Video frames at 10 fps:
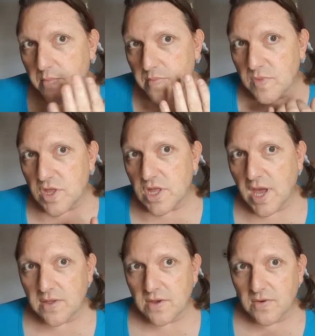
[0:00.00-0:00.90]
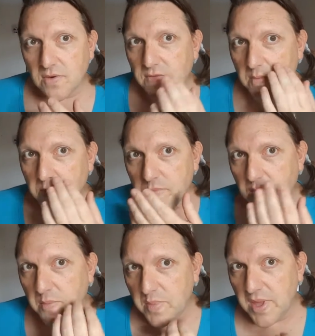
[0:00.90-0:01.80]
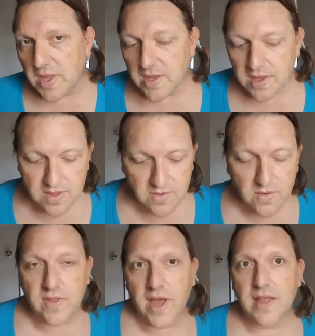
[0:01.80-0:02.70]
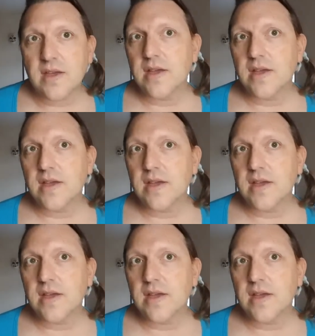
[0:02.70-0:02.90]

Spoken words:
shadow of the beard and all that.